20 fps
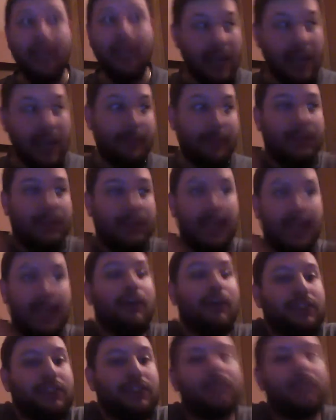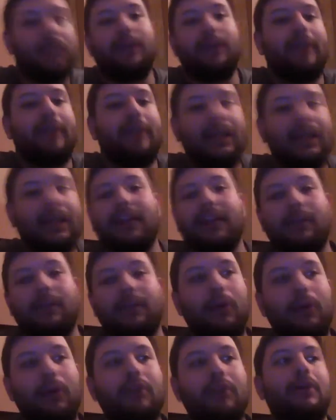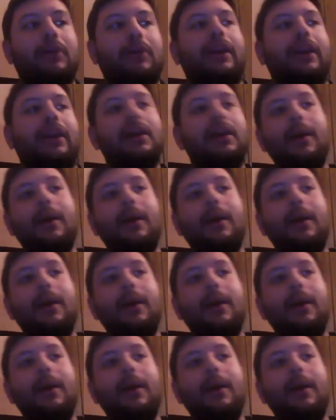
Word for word: I doubt she would even let the Pokemon